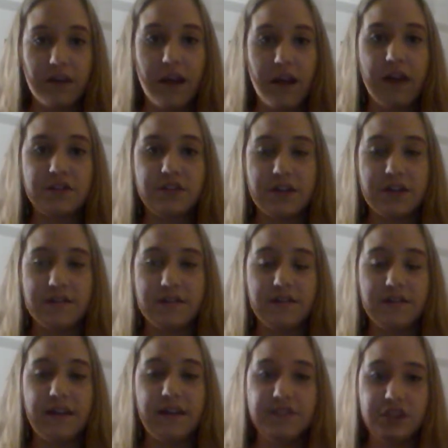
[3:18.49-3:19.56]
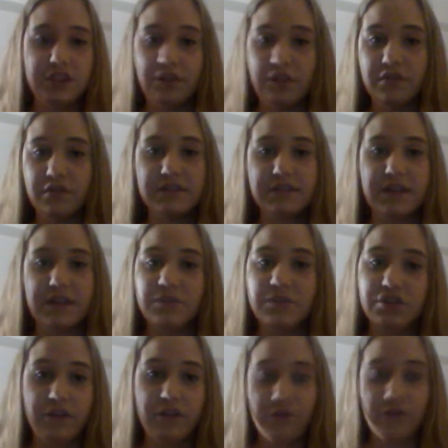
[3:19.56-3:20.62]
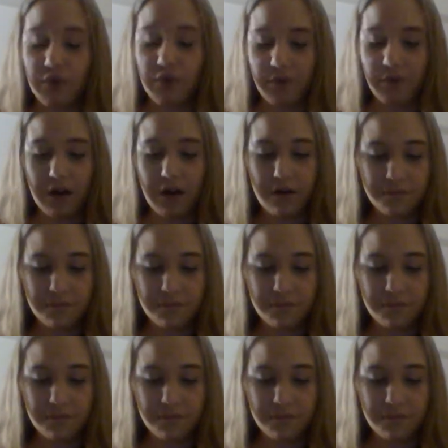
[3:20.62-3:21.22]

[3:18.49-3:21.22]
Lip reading: not just love each other and accept each other for who we are?